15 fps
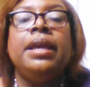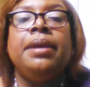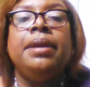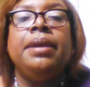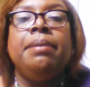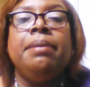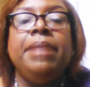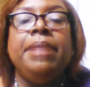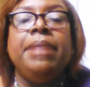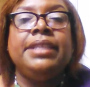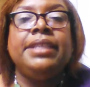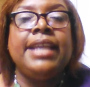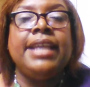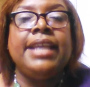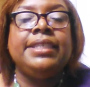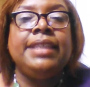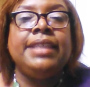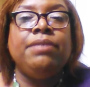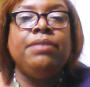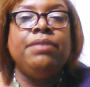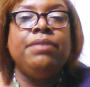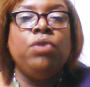Big Sexy
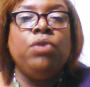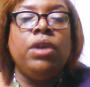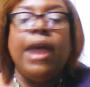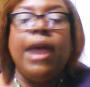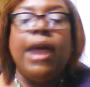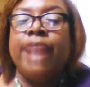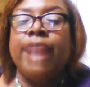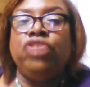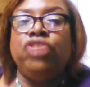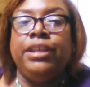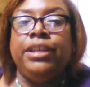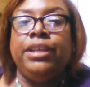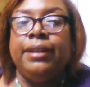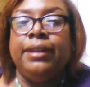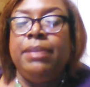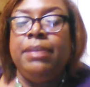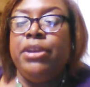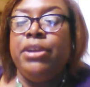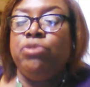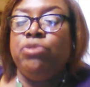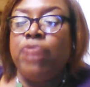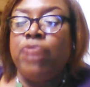71 on IG. Let me hear what
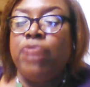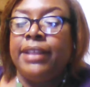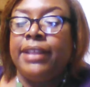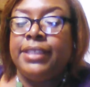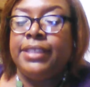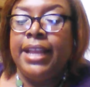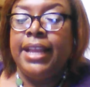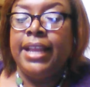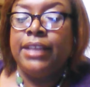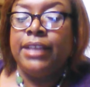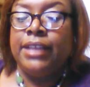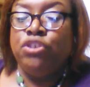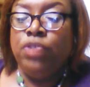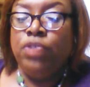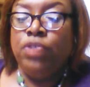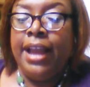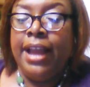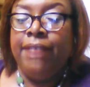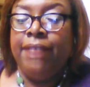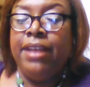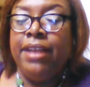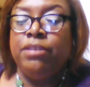you got to say, because you and I have
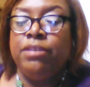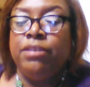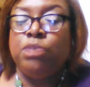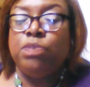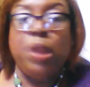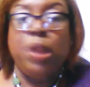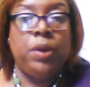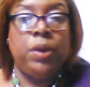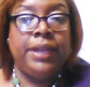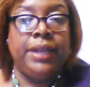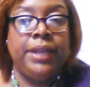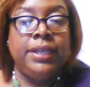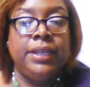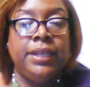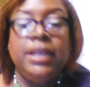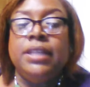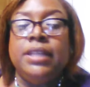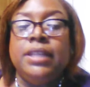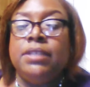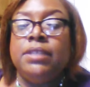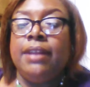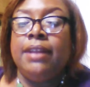never spoken. So I
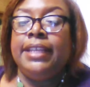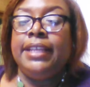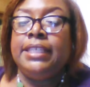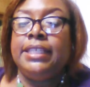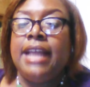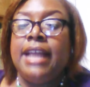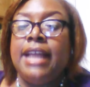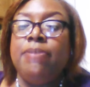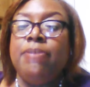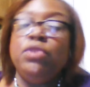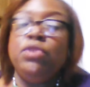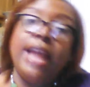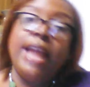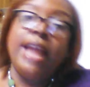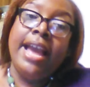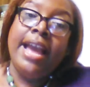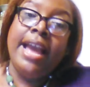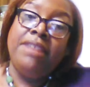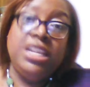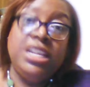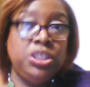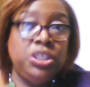think it's time you and I have a
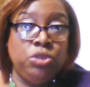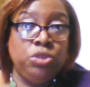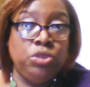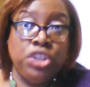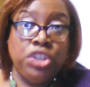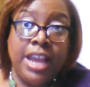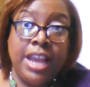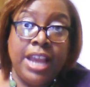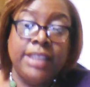little chat.